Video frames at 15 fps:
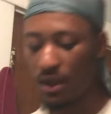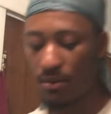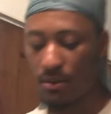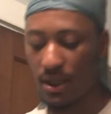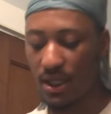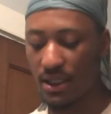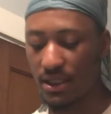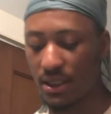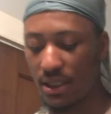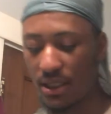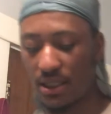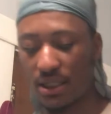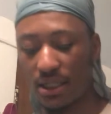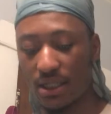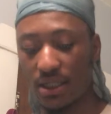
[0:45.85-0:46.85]
But it's
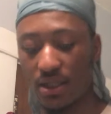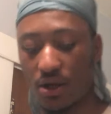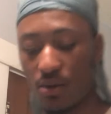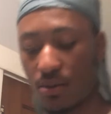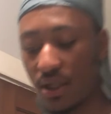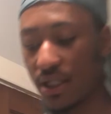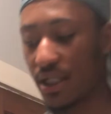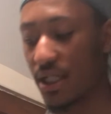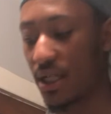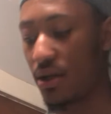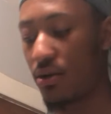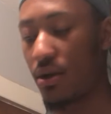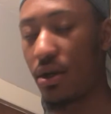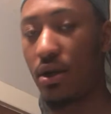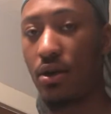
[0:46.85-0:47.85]
just, it's so much shit
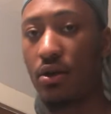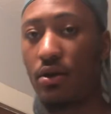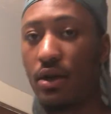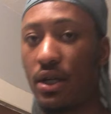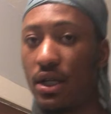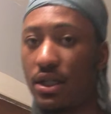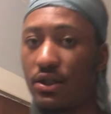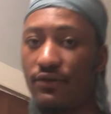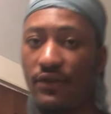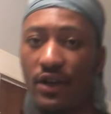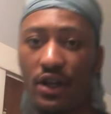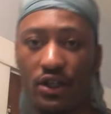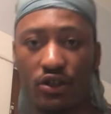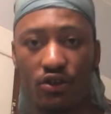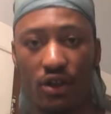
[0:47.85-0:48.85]
going on and it's
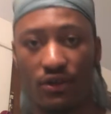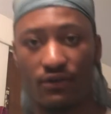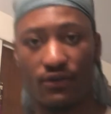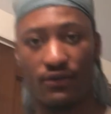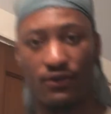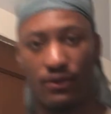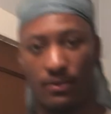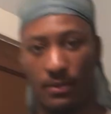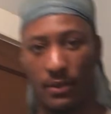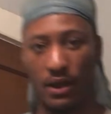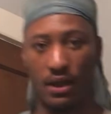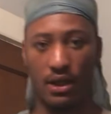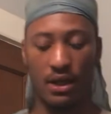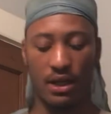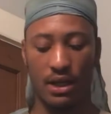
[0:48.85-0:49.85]
very stressful for me.
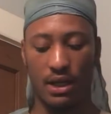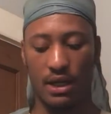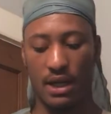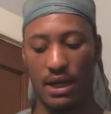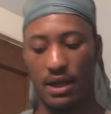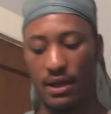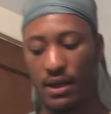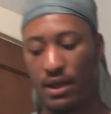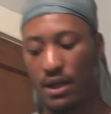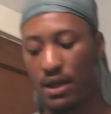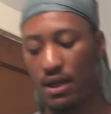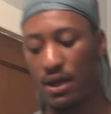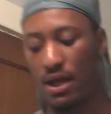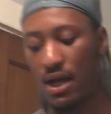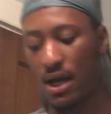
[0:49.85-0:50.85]
Like,
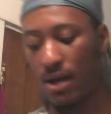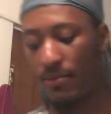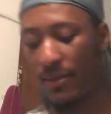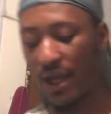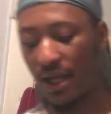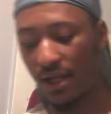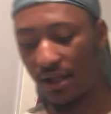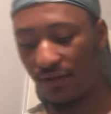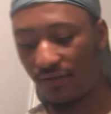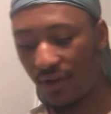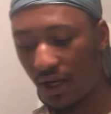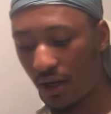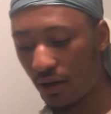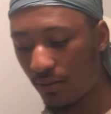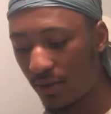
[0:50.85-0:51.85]
I'm making this
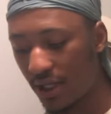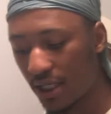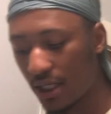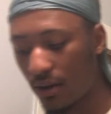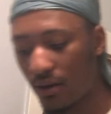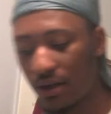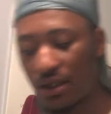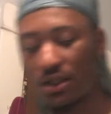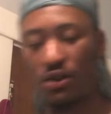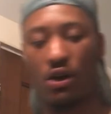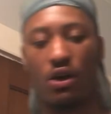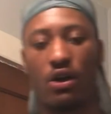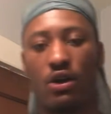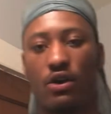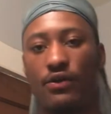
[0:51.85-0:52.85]
video because I want to
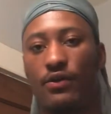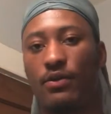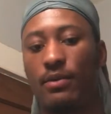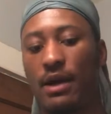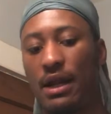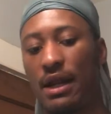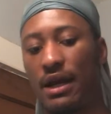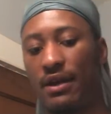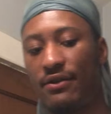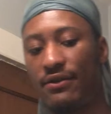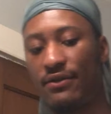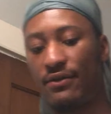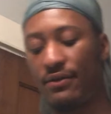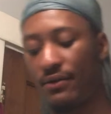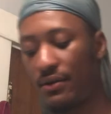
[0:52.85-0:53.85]
start all over with my life
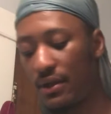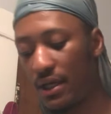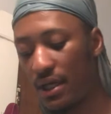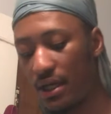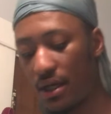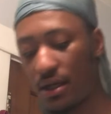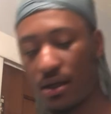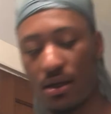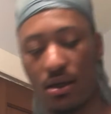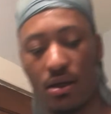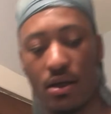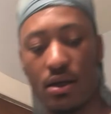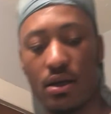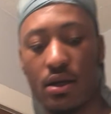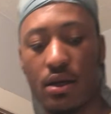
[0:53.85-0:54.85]
and
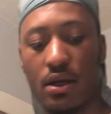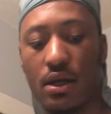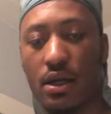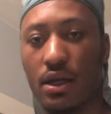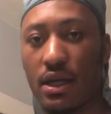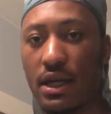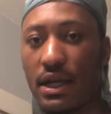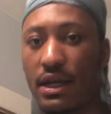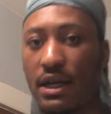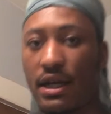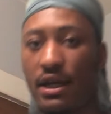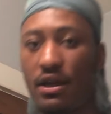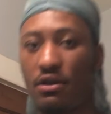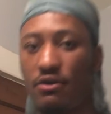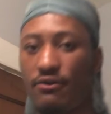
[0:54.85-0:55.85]
get
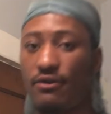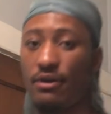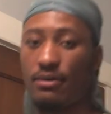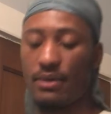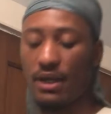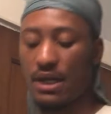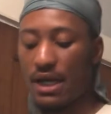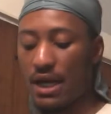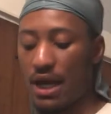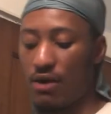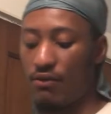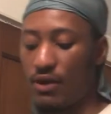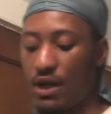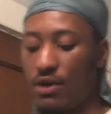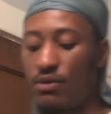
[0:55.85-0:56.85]
lit, you feel me? Like, I
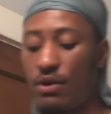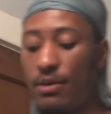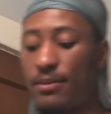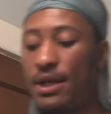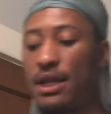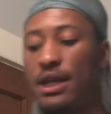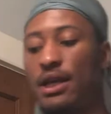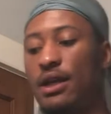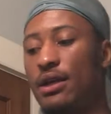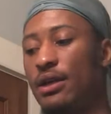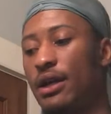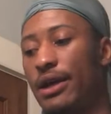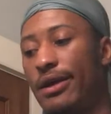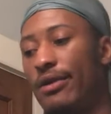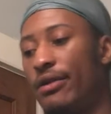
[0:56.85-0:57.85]
really want to be lit.
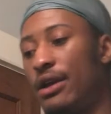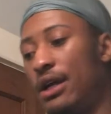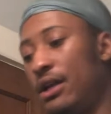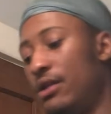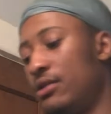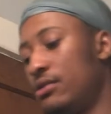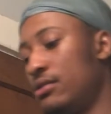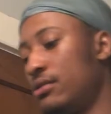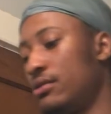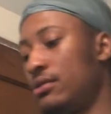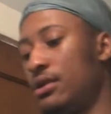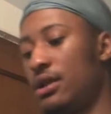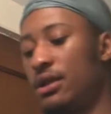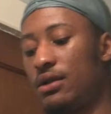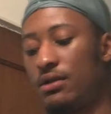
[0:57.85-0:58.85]
I ain't gonna lie to you.
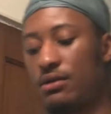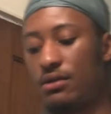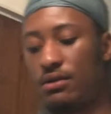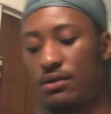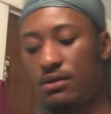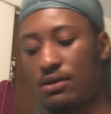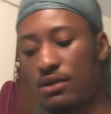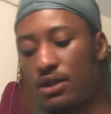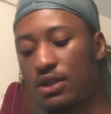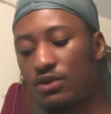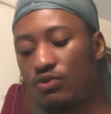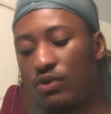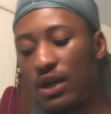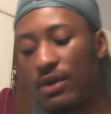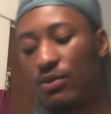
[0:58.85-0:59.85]
Like, there's
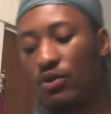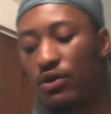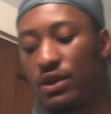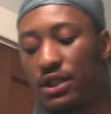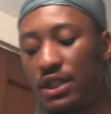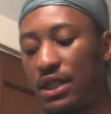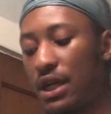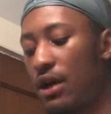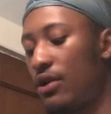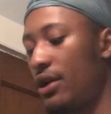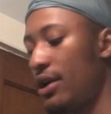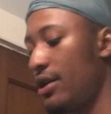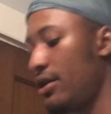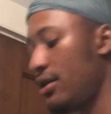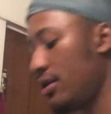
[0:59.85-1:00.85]
way more shit out
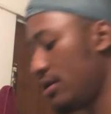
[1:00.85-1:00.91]
here.